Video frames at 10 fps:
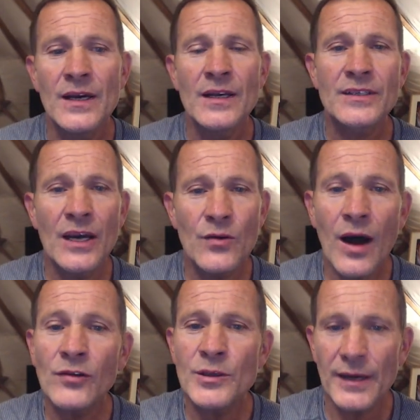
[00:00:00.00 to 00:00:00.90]
So
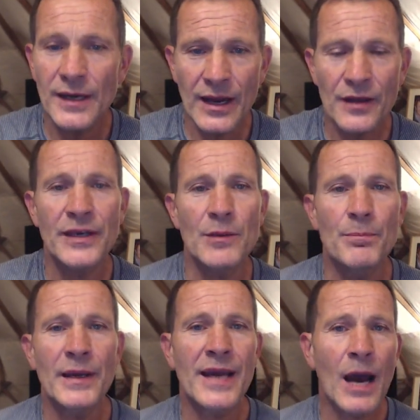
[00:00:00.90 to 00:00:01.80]
ultimately, I think
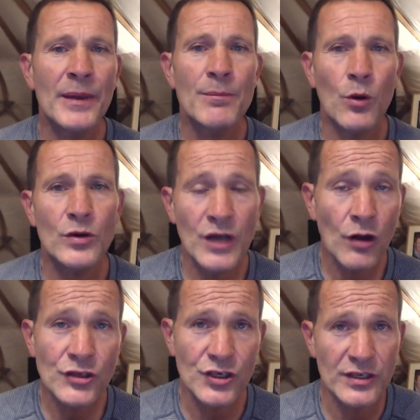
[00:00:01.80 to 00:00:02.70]
becoming more
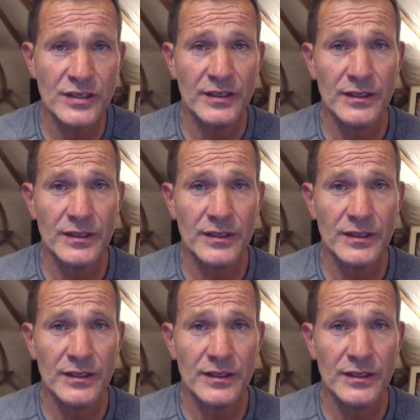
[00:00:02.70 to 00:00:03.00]
conscious,